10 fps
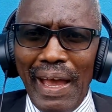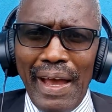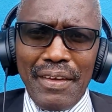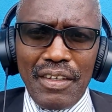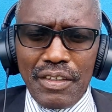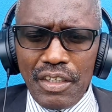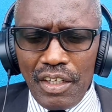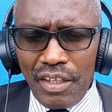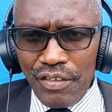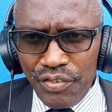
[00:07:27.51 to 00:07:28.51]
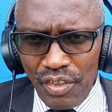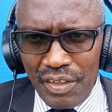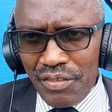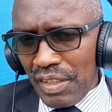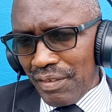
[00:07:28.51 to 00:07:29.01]
And his
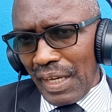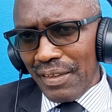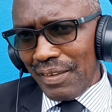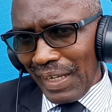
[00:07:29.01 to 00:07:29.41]
sons decided